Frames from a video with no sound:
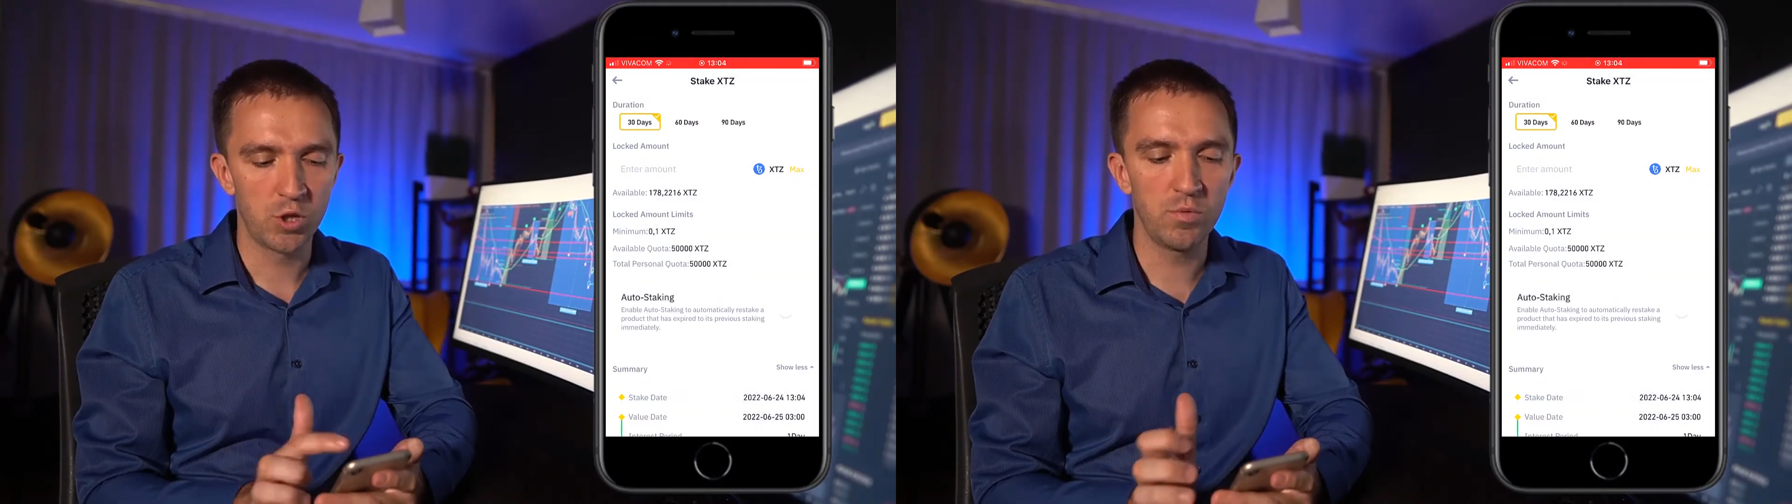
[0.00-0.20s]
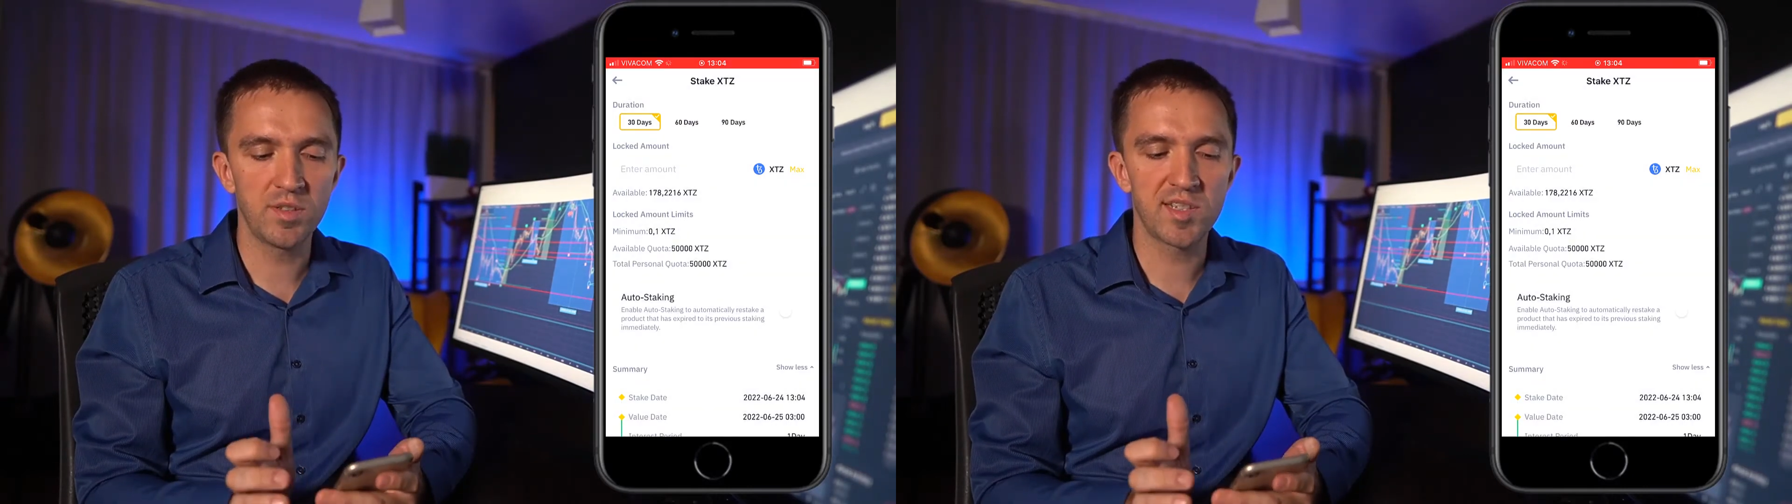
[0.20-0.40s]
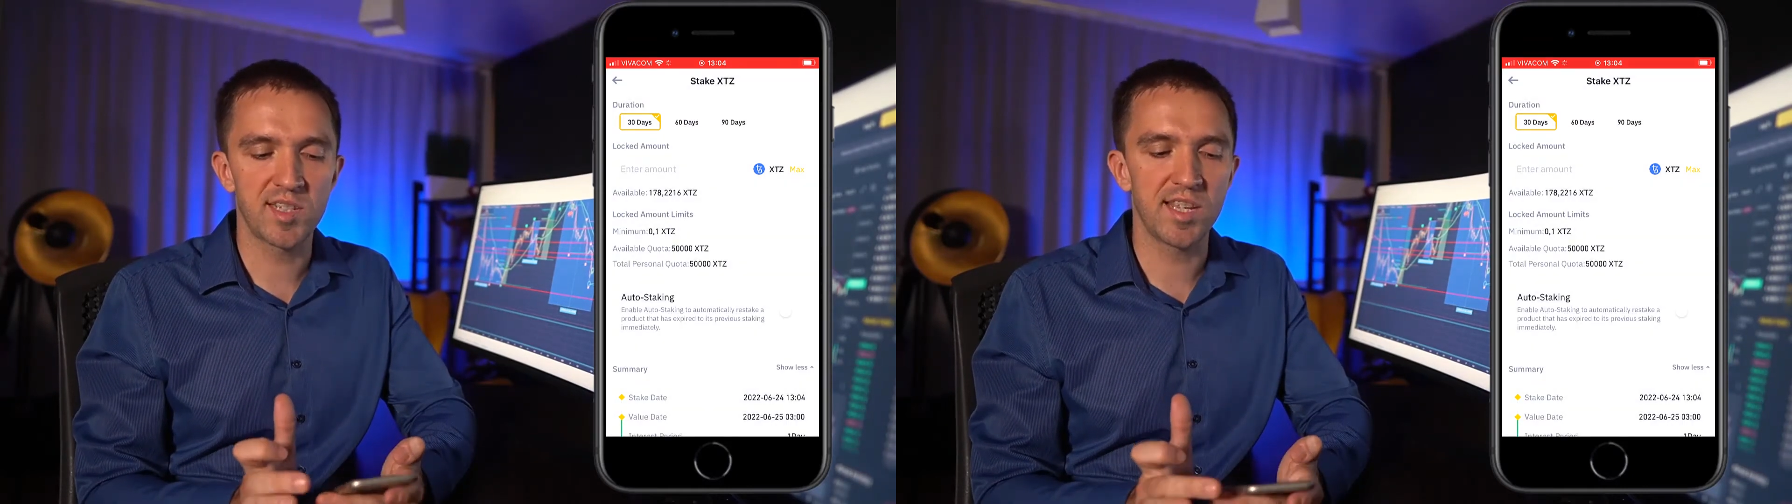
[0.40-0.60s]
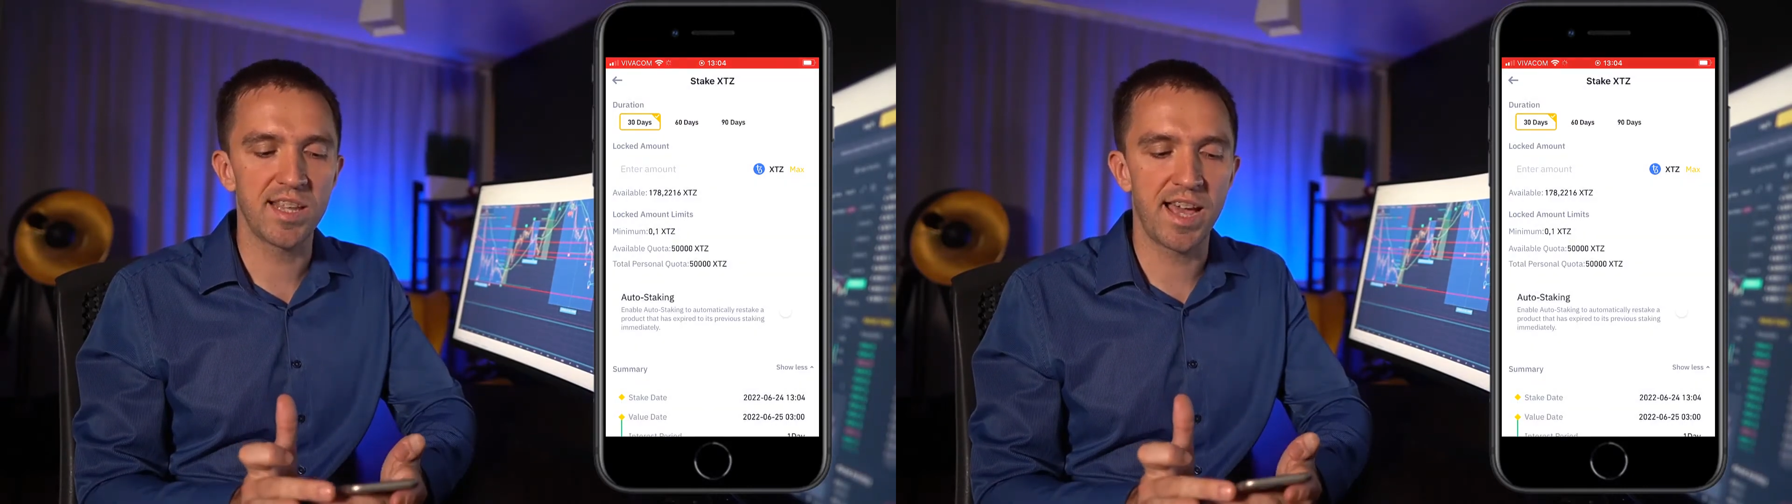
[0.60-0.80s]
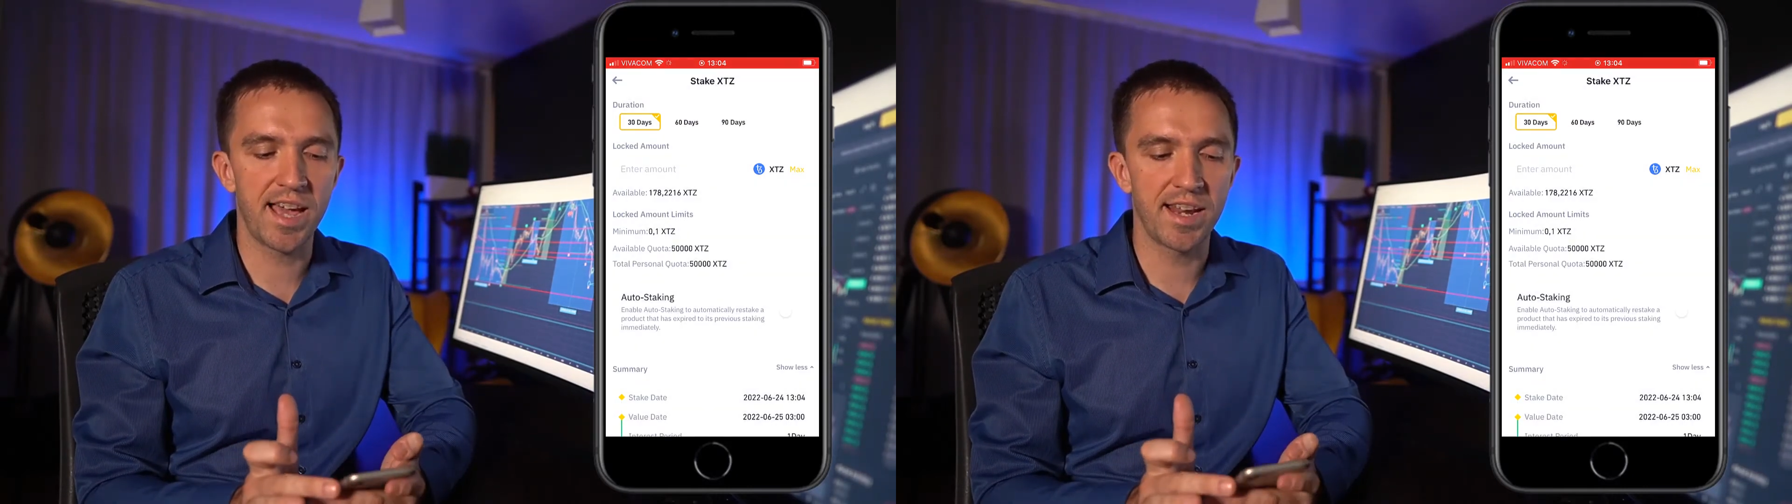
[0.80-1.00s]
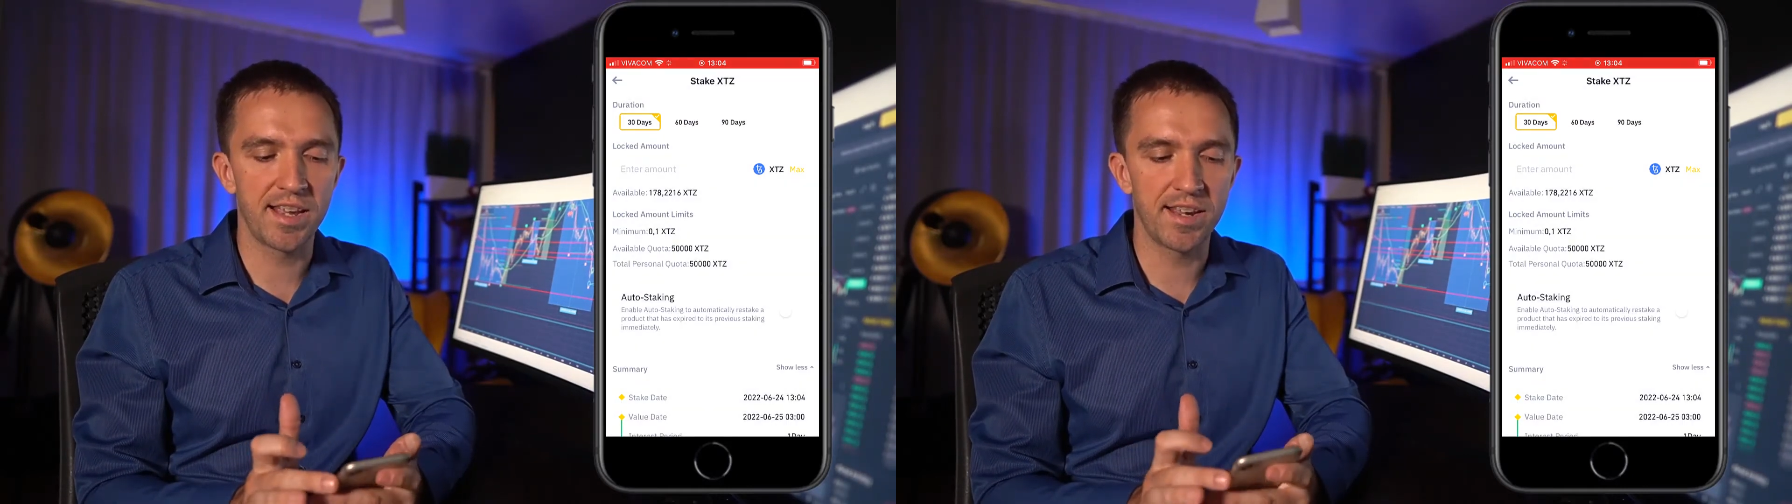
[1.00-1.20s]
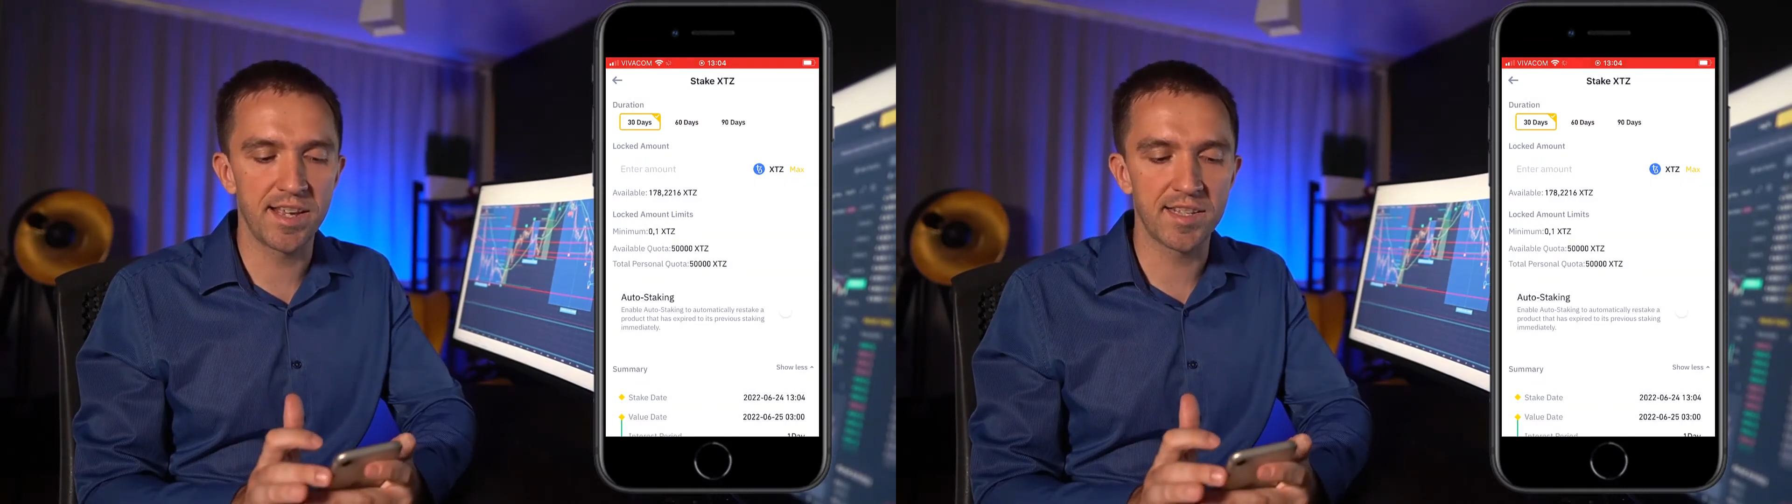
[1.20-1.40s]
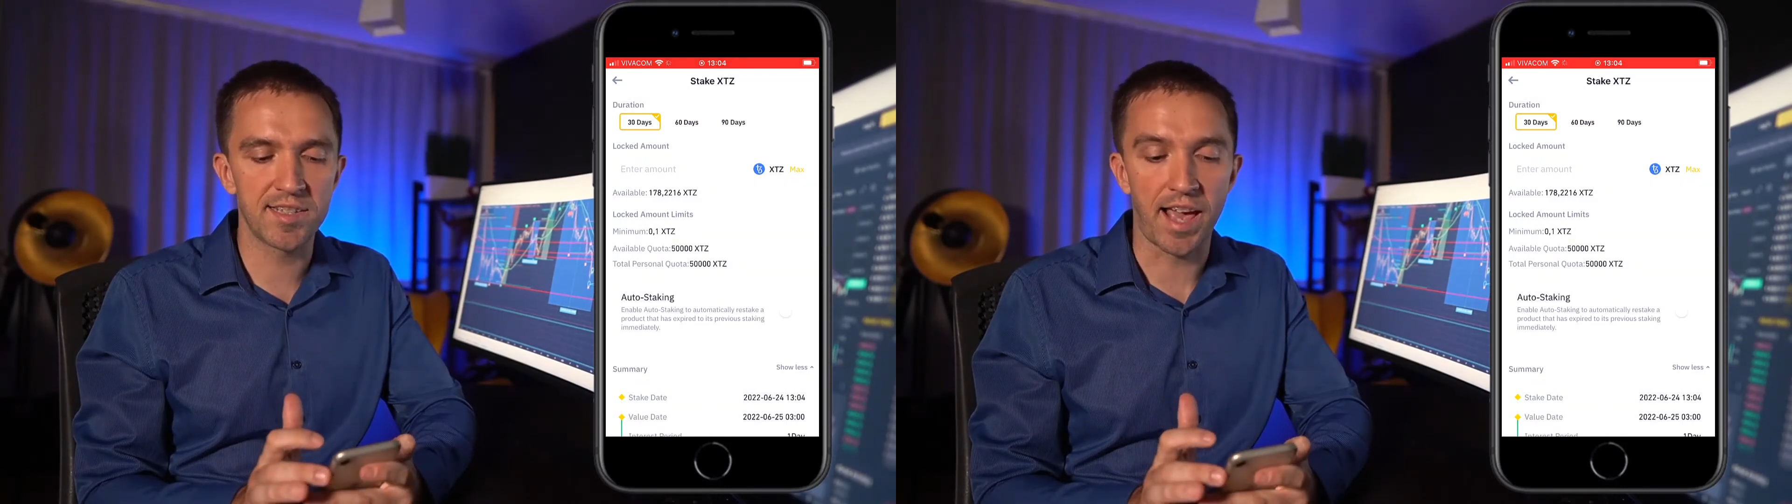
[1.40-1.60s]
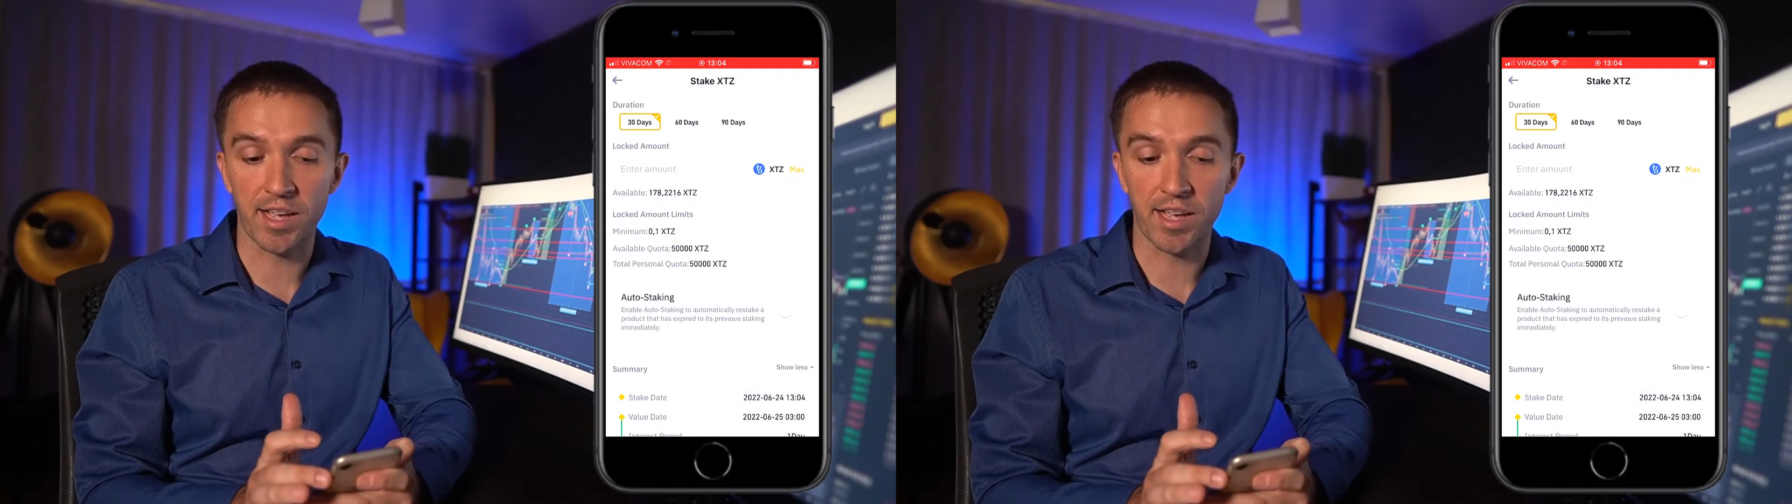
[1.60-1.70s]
you will see that it is